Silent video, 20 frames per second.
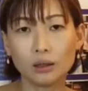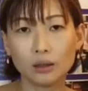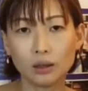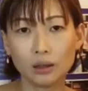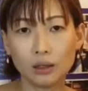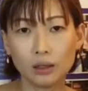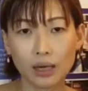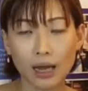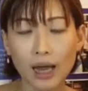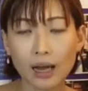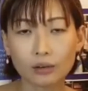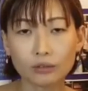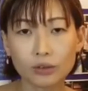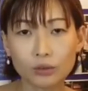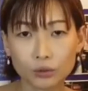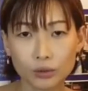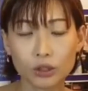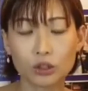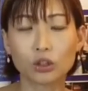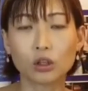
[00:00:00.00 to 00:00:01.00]
inherent
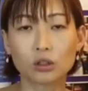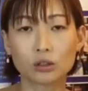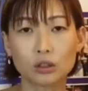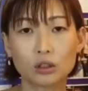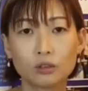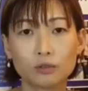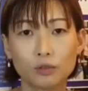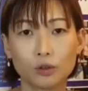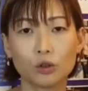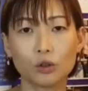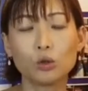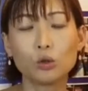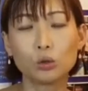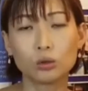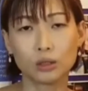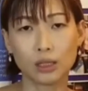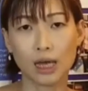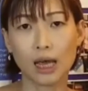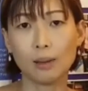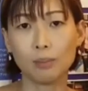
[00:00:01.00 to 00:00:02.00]
resources for you,
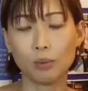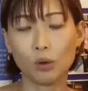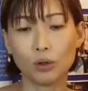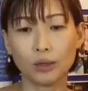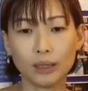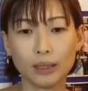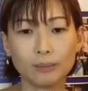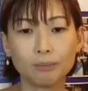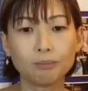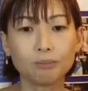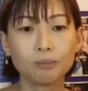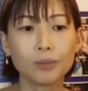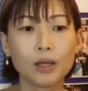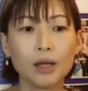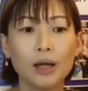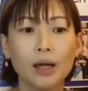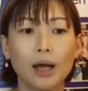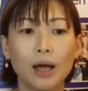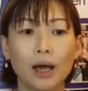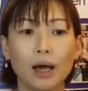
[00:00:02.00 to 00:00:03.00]
tap on it.
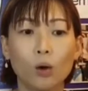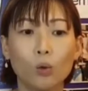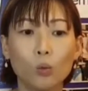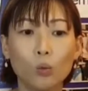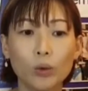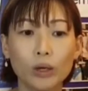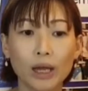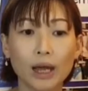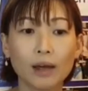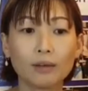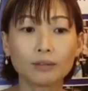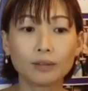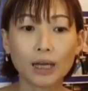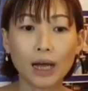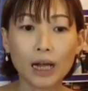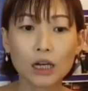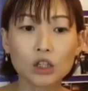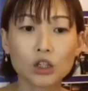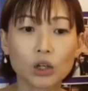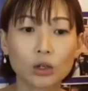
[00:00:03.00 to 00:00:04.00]
We have
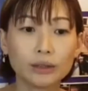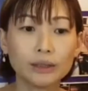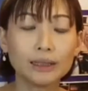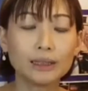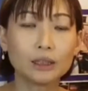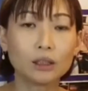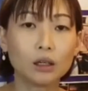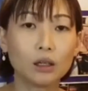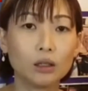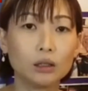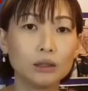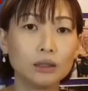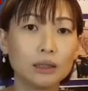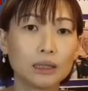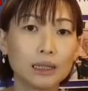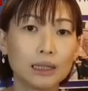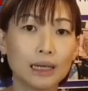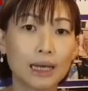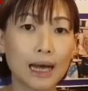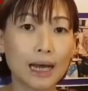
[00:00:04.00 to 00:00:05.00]
touched on it in
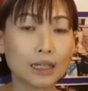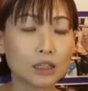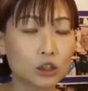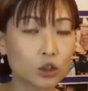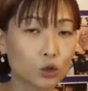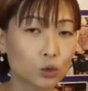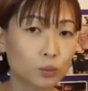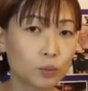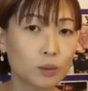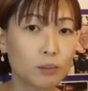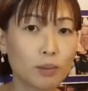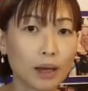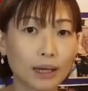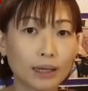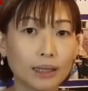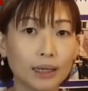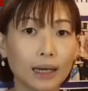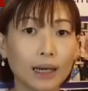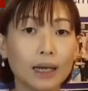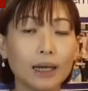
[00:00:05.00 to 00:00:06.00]
the last Super
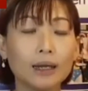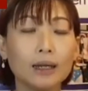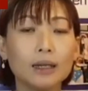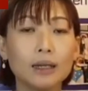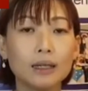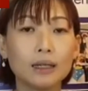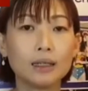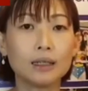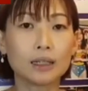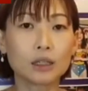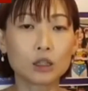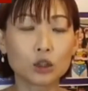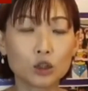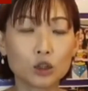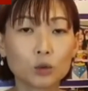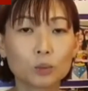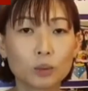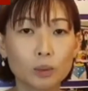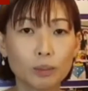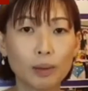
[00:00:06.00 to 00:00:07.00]
Monday in the
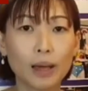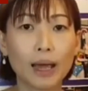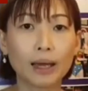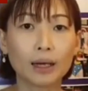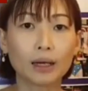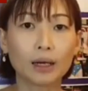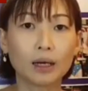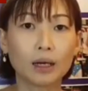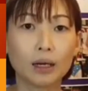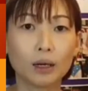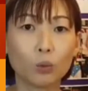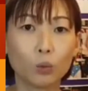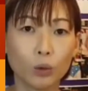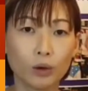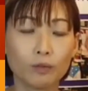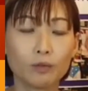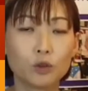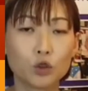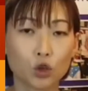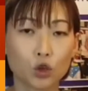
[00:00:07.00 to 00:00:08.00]
Super Pack
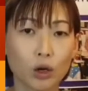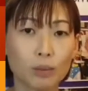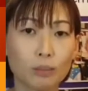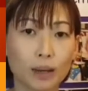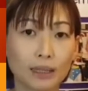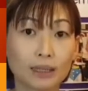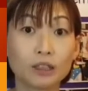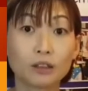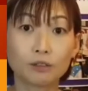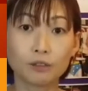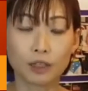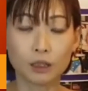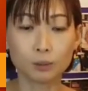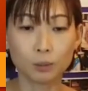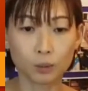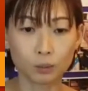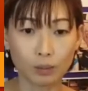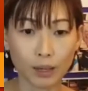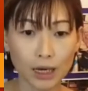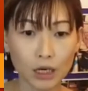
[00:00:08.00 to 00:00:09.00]
with Joy Method
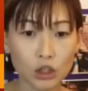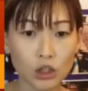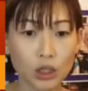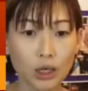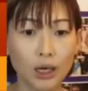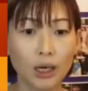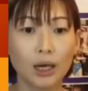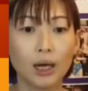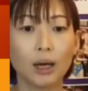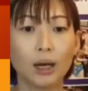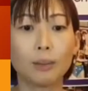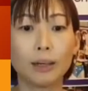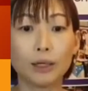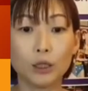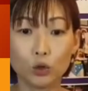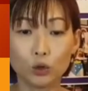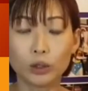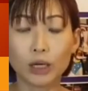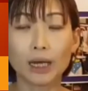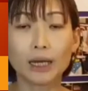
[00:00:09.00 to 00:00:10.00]
Facebook page, but
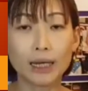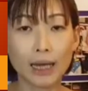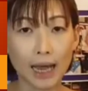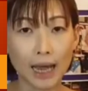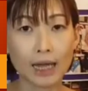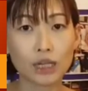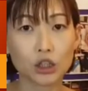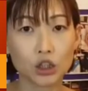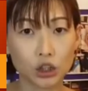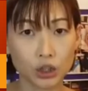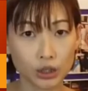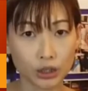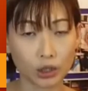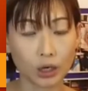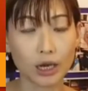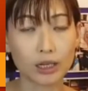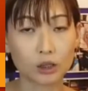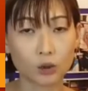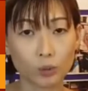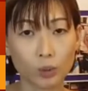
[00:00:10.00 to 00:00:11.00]
you can catch it
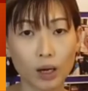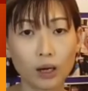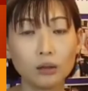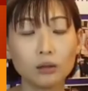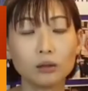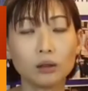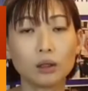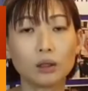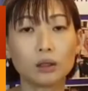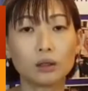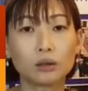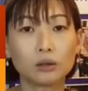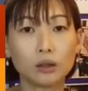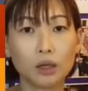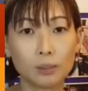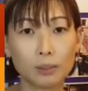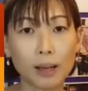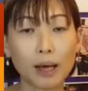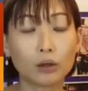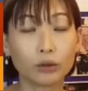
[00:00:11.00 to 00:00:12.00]
as well
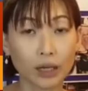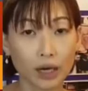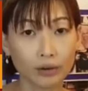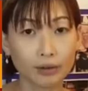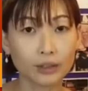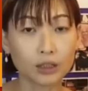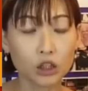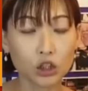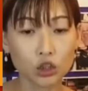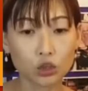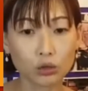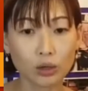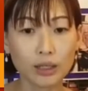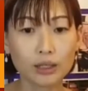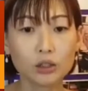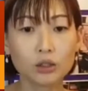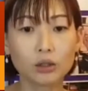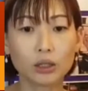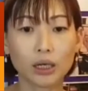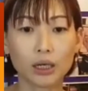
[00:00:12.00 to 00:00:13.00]
about character
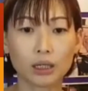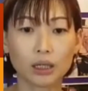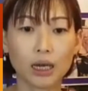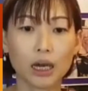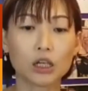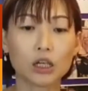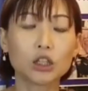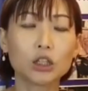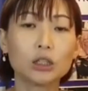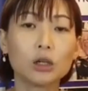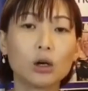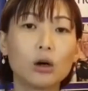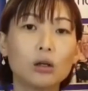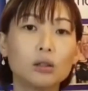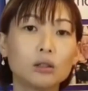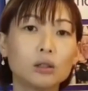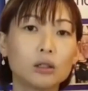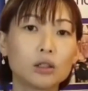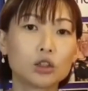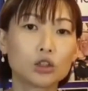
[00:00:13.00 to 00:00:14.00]
strengths. You can catch it
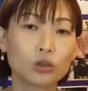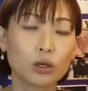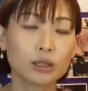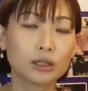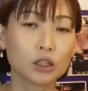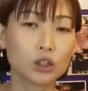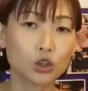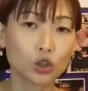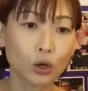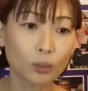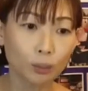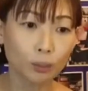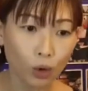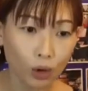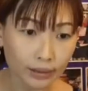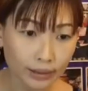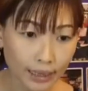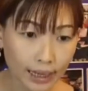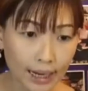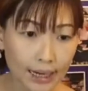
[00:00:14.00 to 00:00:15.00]
on the Strengths and Joy
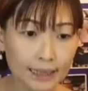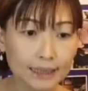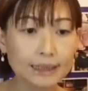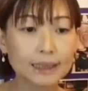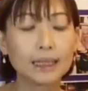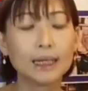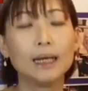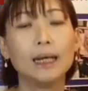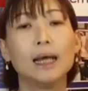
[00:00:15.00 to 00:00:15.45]
podcast.